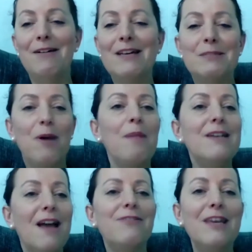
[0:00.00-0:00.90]
it's probably
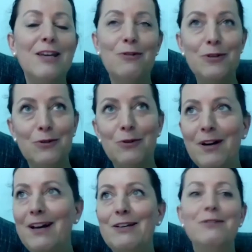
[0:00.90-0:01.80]
nothing you
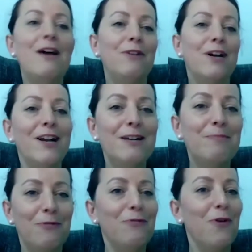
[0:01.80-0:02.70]
never heard
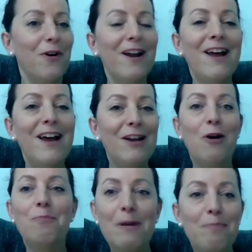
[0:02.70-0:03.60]
before, you
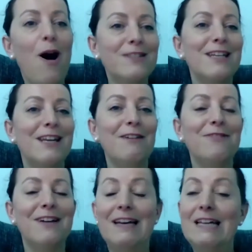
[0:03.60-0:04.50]
know, be positive.
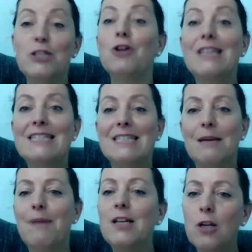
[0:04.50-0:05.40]
It's not
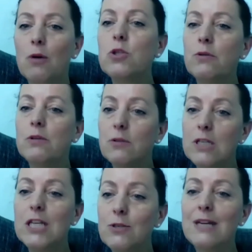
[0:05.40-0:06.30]
easy, but you know, you
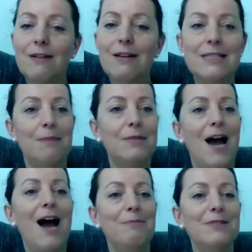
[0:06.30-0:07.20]
need to hear it
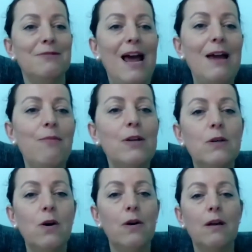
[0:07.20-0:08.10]
sometimes, right? When
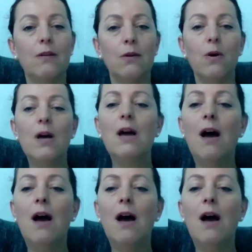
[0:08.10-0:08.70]
you're going through